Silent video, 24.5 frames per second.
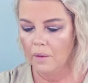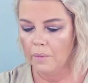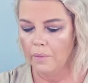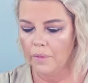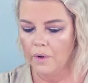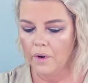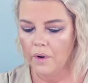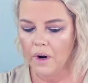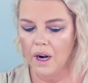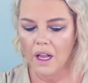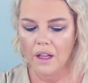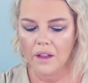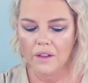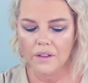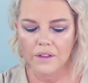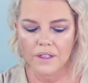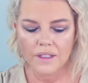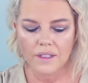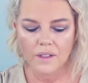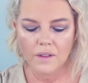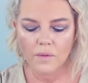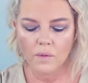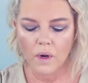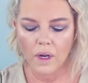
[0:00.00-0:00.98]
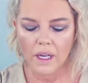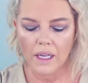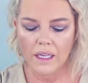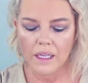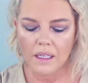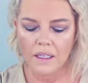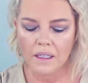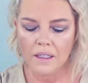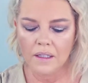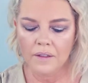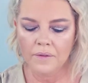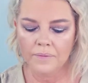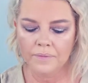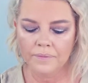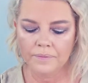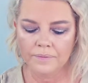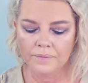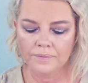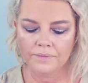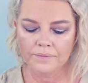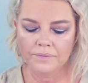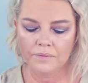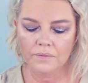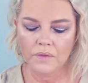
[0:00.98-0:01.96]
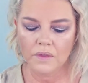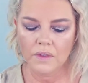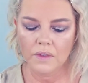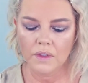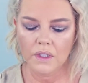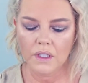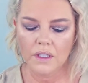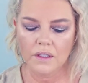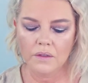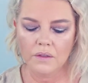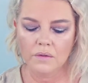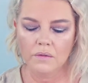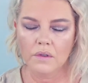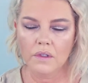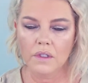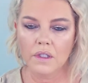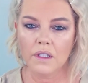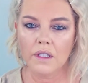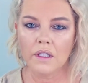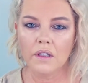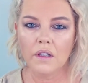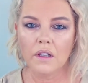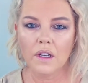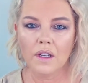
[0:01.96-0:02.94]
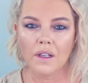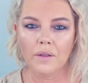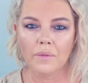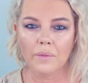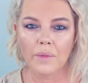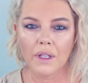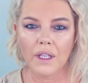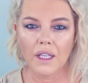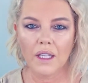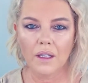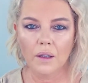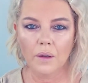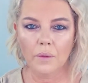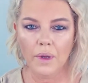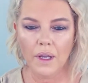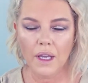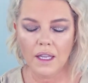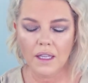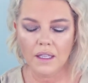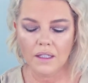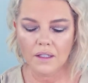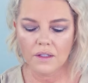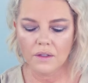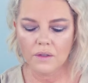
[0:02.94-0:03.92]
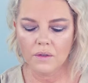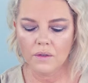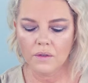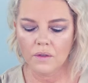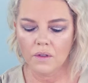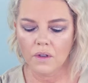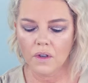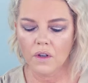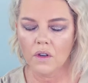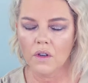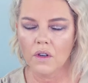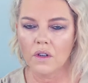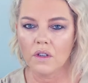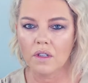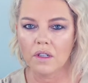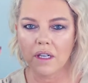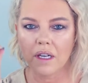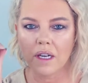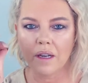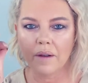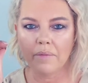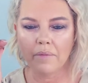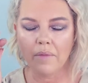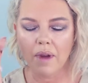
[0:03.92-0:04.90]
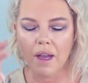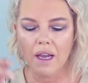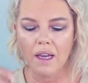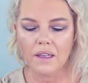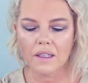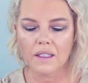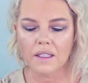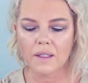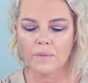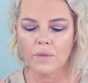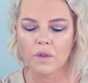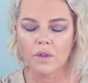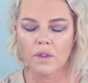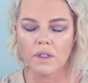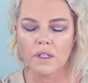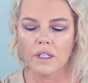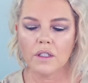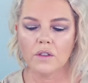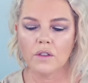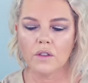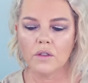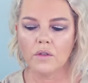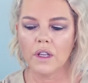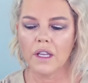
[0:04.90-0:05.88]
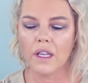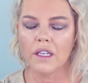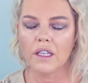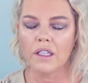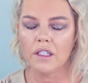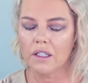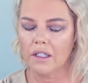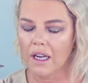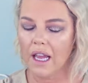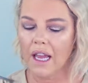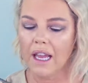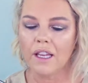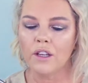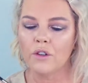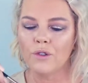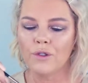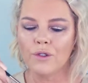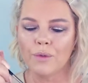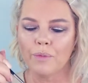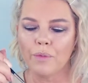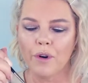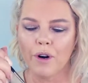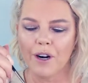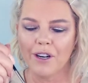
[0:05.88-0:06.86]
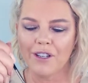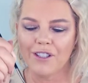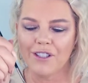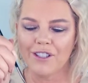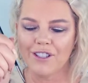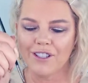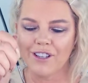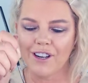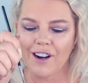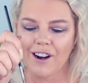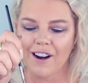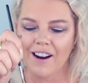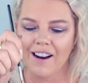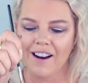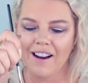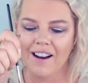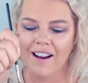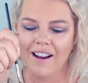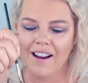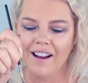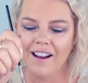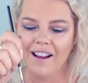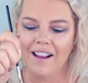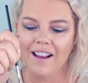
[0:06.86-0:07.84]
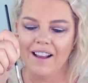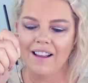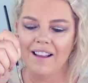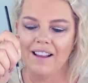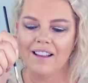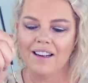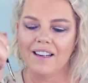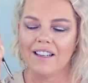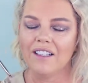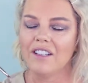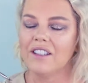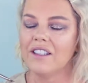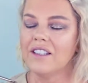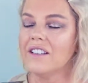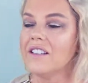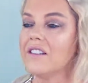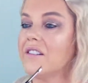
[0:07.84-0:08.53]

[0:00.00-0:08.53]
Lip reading: Brow This Way, which is a really light pink pencil on a MAC small angled brush. And I'm just